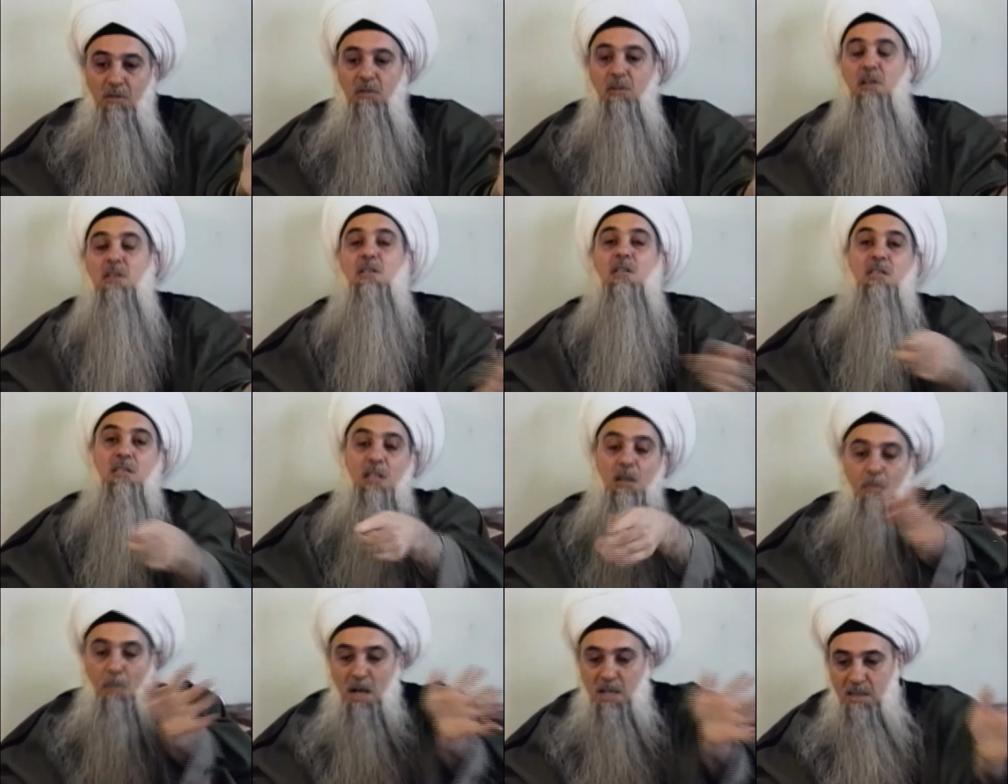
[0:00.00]
This is
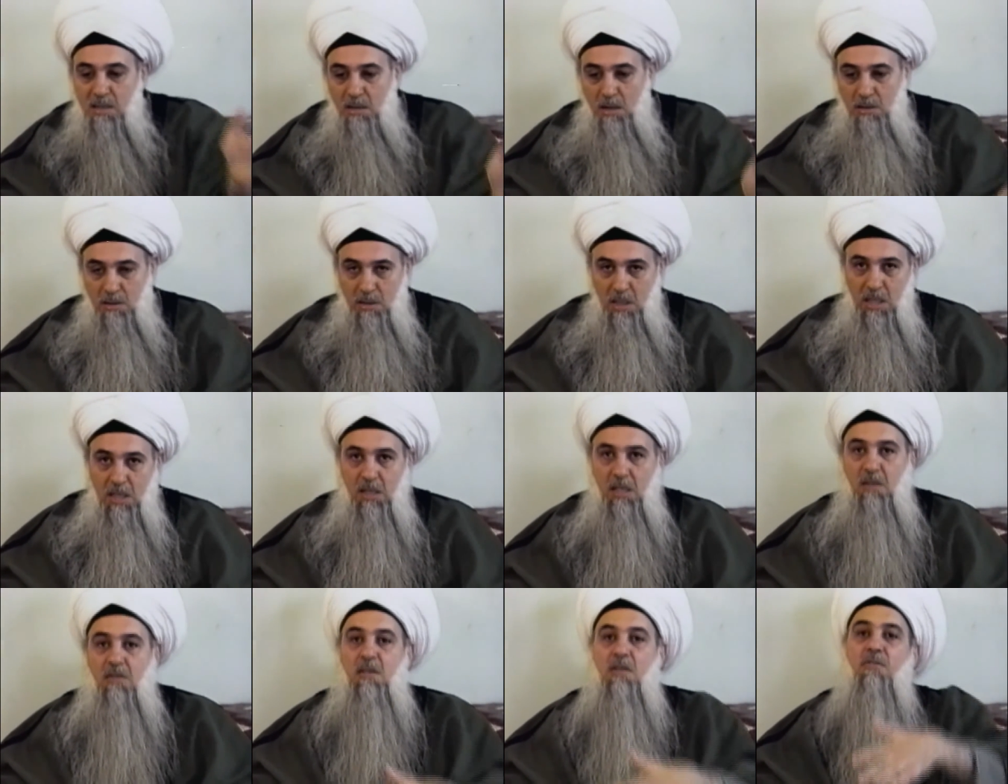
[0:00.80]
the master
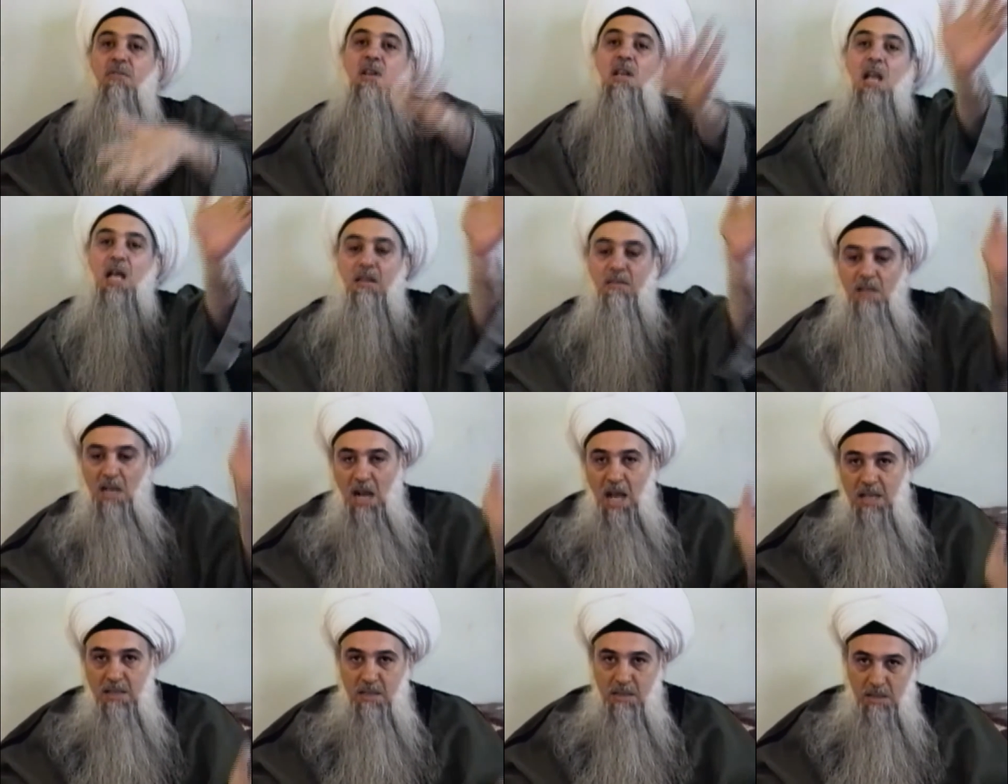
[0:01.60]
degree, the, the
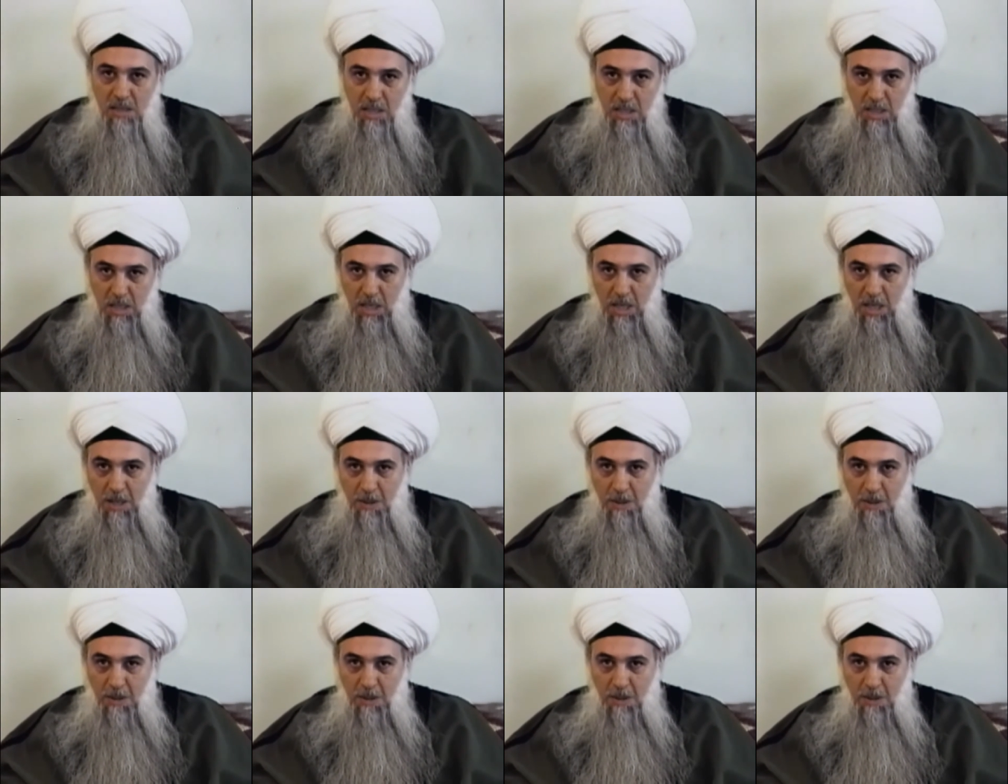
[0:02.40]
last degree.